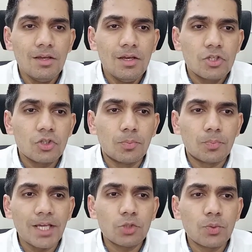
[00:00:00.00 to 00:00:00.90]
So the
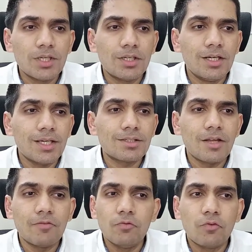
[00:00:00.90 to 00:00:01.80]
price weighted index
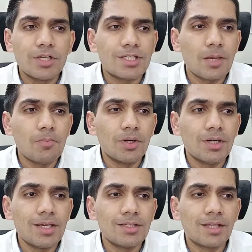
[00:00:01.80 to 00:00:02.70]
level for December
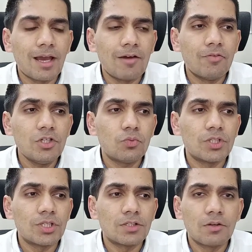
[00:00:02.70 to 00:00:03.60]
is the average, which
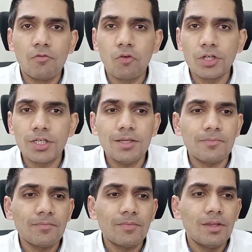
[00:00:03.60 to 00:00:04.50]
is 40.
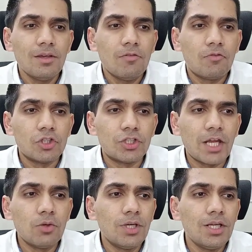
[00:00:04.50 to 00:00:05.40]
For
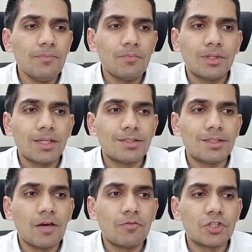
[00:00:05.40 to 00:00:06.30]
January, that's the
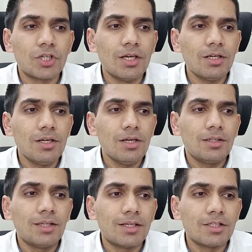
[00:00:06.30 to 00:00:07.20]
average here,
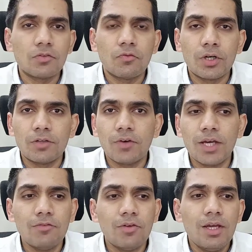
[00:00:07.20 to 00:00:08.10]
that is
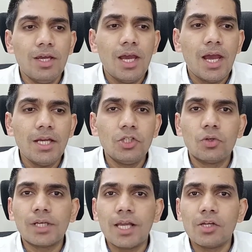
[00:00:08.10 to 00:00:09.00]
45. And you
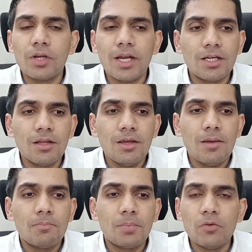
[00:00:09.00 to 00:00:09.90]
calculate
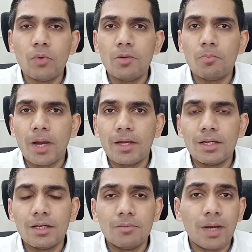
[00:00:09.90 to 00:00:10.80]
P1 min-
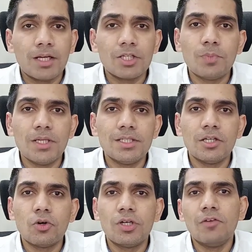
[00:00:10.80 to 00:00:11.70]
uh, minus
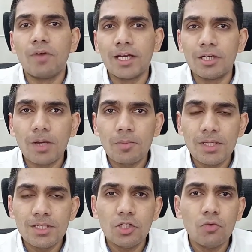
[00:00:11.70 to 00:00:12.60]
P0 divided by
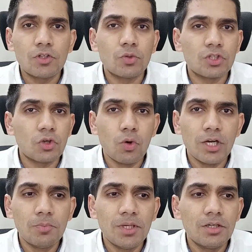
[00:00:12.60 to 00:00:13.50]
P0, which was the
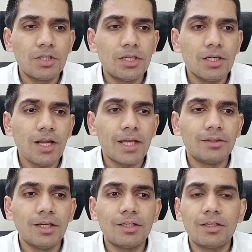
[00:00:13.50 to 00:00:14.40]
holding period return, and
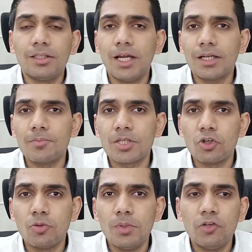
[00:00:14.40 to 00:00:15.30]
that, that comes out
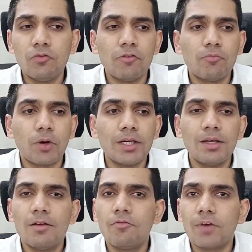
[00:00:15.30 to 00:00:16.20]
to be 12.5%.
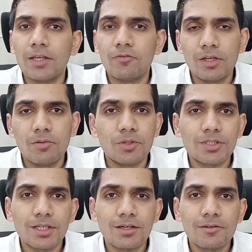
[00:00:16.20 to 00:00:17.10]

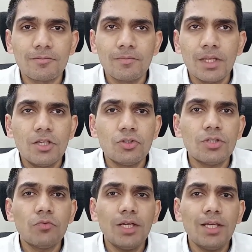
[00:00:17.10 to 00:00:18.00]
So it's a
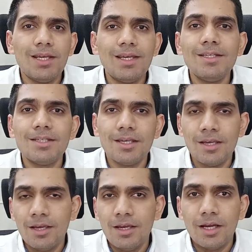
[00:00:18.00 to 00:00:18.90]
very
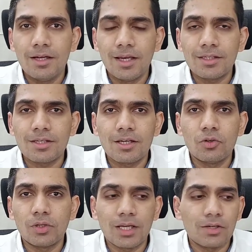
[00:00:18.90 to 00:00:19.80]
easy index to
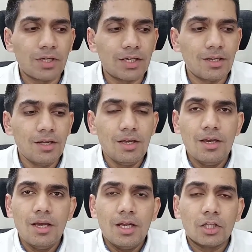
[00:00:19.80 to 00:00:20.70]
calculate.
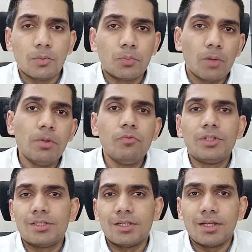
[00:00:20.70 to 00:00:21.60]
Now the problem with
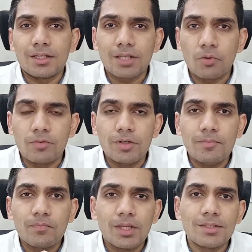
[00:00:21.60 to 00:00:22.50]
this index, however,
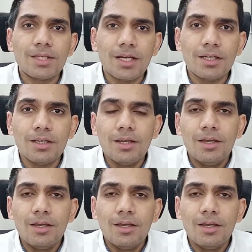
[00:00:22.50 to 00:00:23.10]
is that